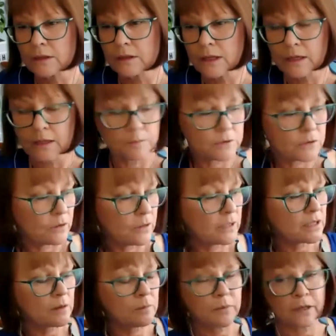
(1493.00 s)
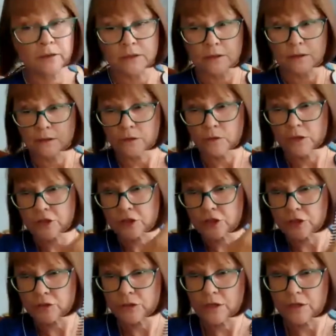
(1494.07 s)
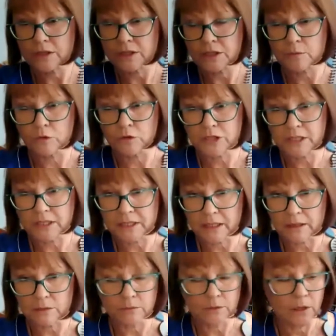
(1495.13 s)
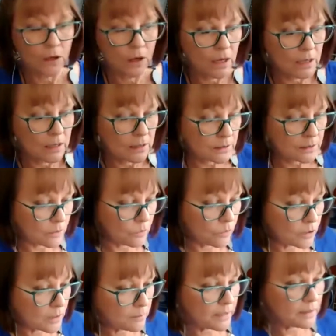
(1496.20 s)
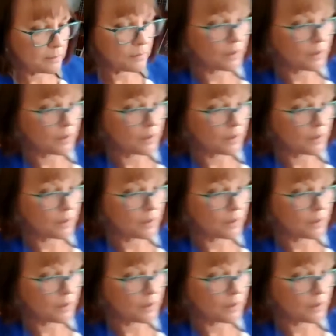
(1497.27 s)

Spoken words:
sorry, that's a comparison. Question 2 goes into more detail. So what I mean